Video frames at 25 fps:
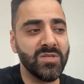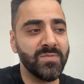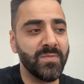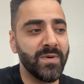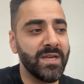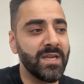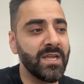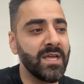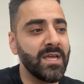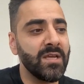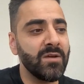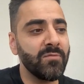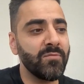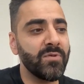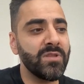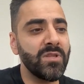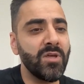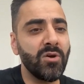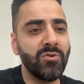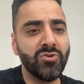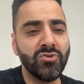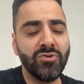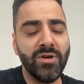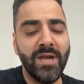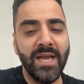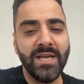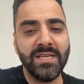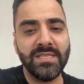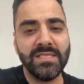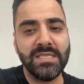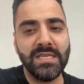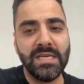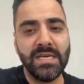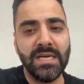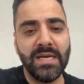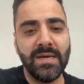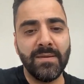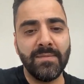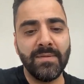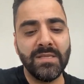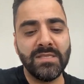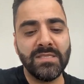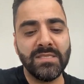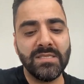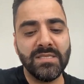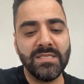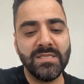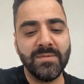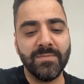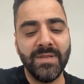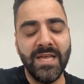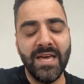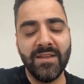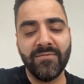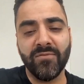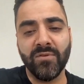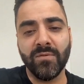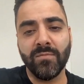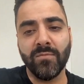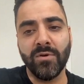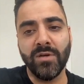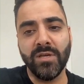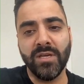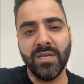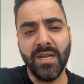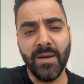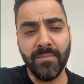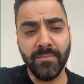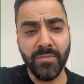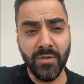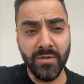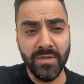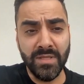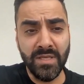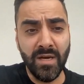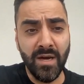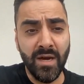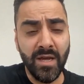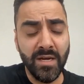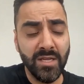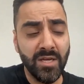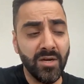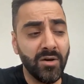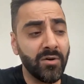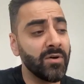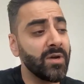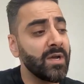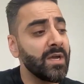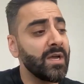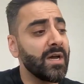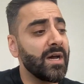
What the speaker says: But with Notetracks, it's a platform where you can upload the audio